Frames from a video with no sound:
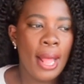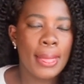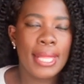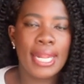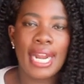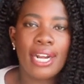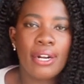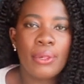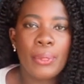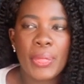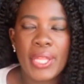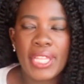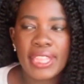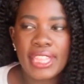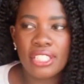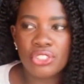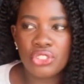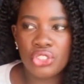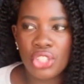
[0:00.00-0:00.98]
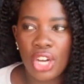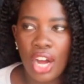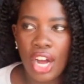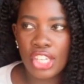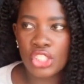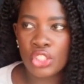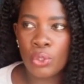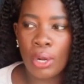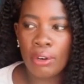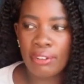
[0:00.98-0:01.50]
then I don't think that
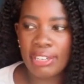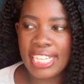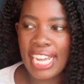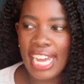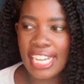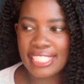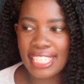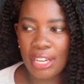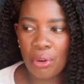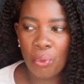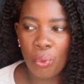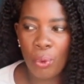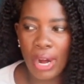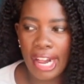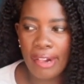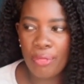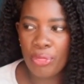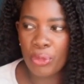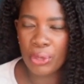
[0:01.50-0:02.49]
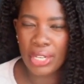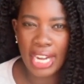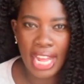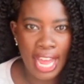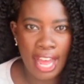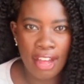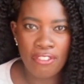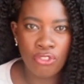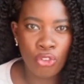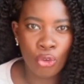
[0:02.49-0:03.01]
Josh, who already has like what, three and a
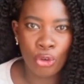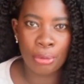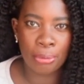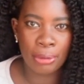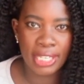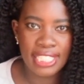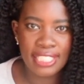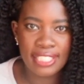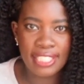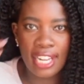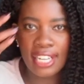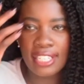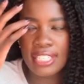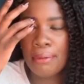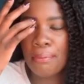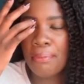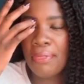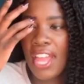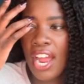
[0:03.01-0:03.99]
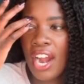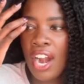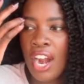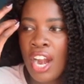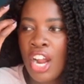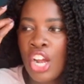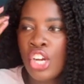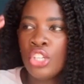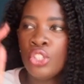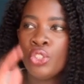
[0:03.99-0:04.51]
half, four brain cells up
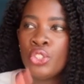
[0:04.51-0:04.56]
there,